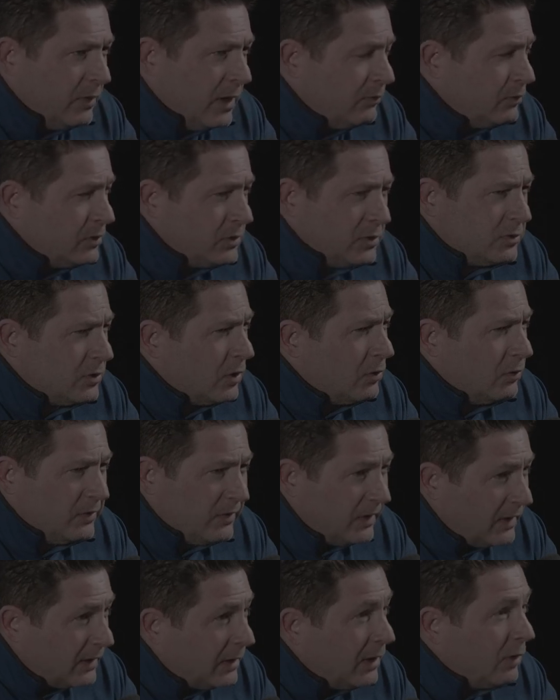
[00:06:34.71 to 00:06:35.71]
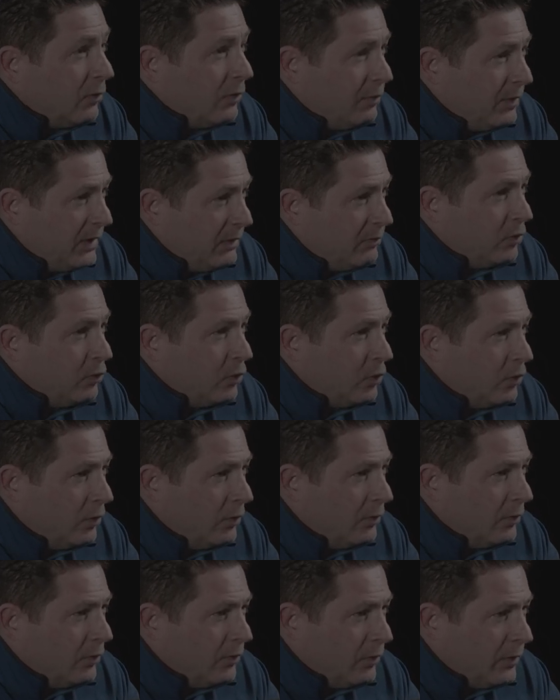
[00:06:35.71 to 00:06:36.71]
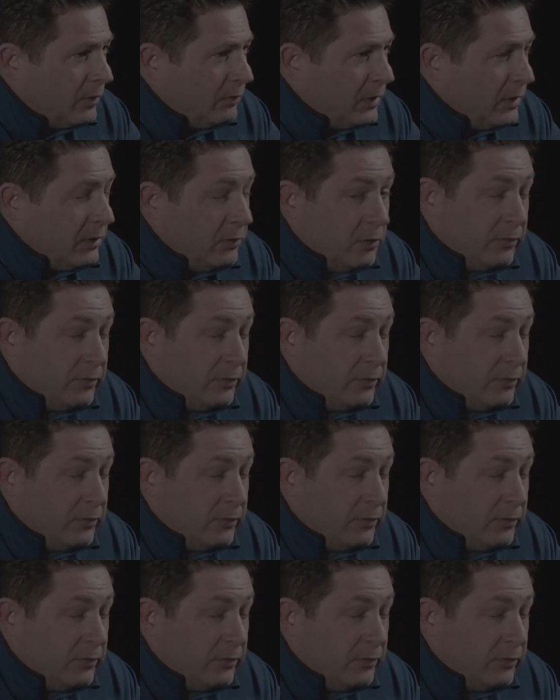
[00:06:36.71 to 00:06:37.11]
You know, I was mm-hmm. just always hanging out with people older than me.